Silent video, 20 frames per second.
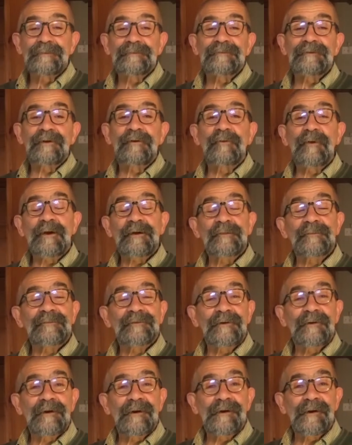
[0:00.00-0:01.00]
So welcome
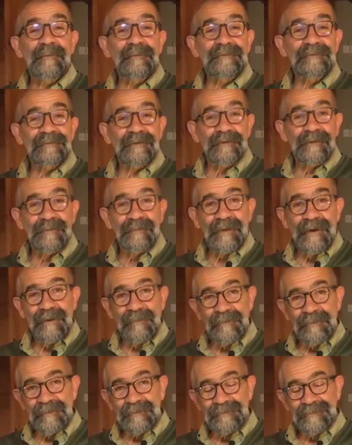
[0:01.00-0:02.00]
to our episode on
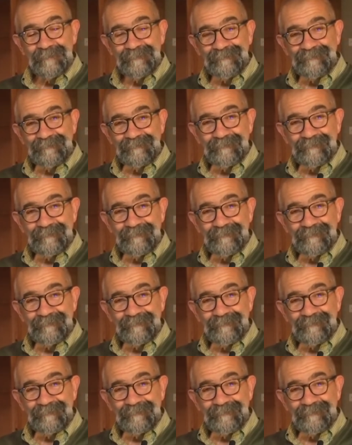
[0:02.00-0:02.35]
power posing.